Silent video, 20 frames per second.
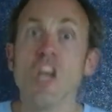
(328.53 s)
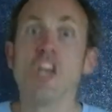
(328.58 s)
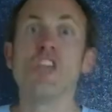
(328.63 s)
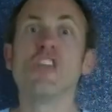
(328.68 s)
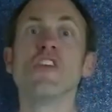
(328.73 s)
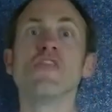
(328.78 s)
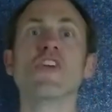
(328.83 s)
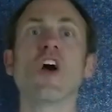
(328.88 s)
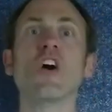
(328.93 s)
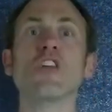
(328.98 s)

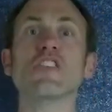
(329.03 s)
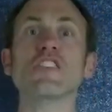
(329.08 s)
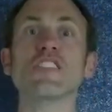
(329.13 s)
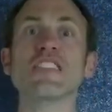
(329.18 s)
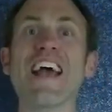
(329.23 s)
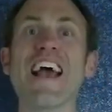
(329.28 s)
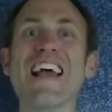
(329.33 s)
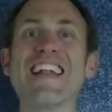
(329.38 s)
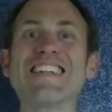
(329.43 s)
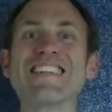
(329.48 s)
You've got
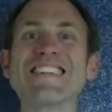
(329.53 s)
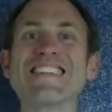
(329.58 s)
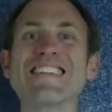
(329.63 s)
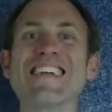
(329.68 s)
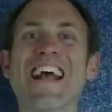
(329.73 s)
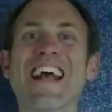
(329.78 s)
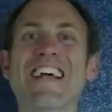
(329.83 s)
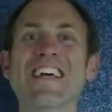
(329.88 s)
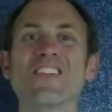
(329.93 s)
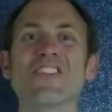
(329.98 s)
10
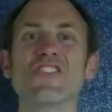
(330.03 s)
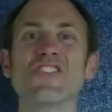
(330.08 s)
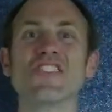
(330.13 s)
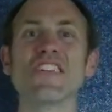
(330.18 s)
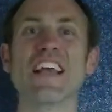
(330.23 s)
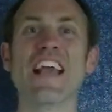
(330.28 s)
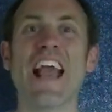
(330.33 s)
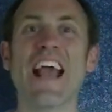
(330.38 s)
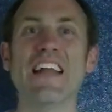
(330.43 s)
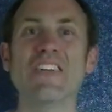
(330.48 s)
seconds
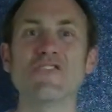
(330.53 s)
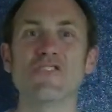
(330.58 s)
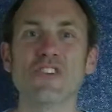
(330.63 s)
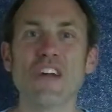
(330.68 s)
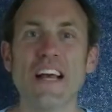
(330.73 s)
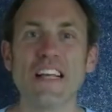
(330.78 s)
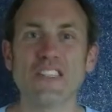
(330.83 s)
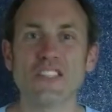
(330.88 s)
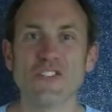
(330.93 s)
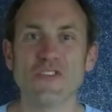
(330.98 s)
to get
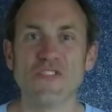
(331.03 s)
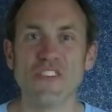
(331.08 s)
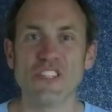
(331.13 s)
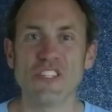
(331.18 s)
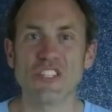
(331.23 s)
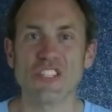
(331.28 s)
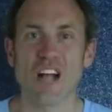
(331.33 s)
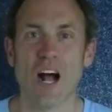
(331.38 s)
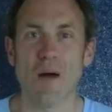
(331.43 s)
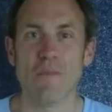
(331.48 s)
dressed for
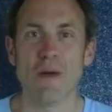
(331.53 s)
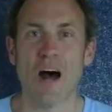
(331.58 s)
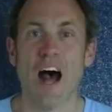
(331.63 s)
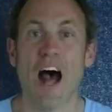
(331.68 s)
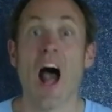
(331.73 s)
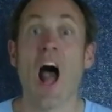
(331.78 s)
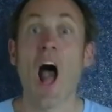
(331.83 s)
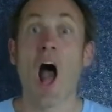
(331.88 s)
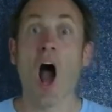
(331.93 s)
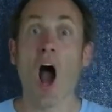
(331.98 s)

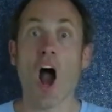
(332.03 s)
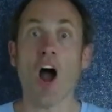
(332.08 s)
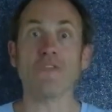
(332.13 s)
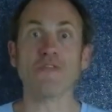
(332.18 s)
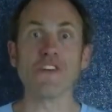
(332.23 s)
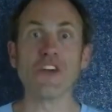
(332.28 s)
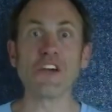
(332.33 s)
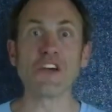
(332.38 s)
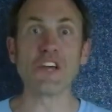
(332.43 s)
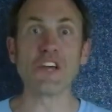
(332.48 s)
summer. Off you